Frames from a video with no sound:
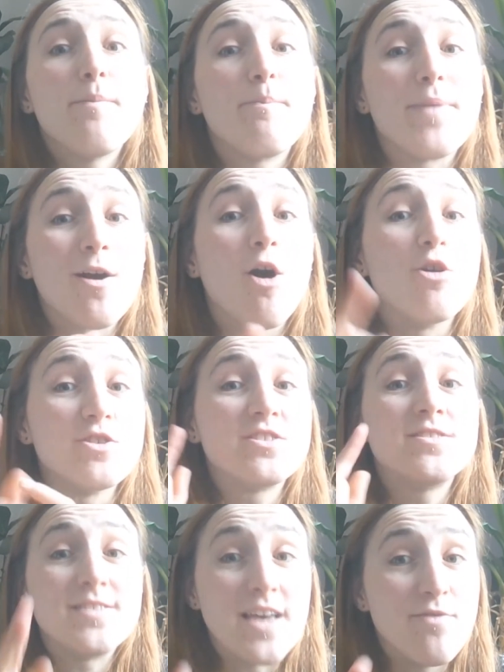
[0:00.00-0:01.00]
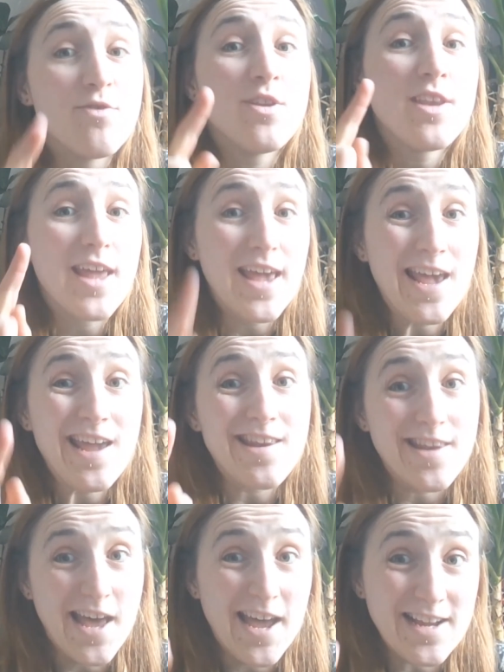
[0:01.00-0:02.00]
Because 7, 8,
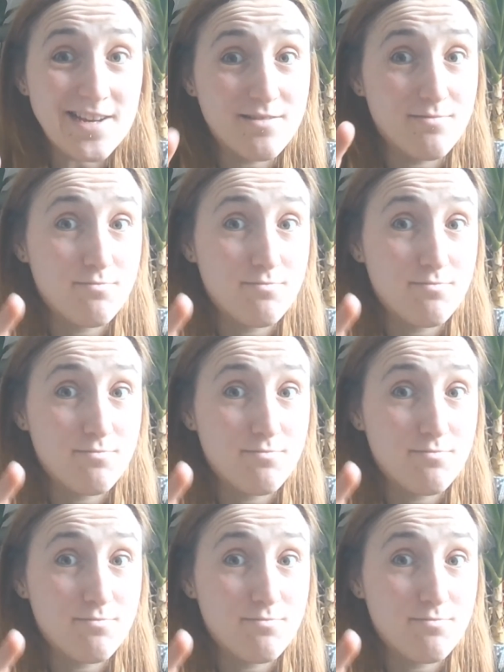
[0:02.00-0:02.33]
9.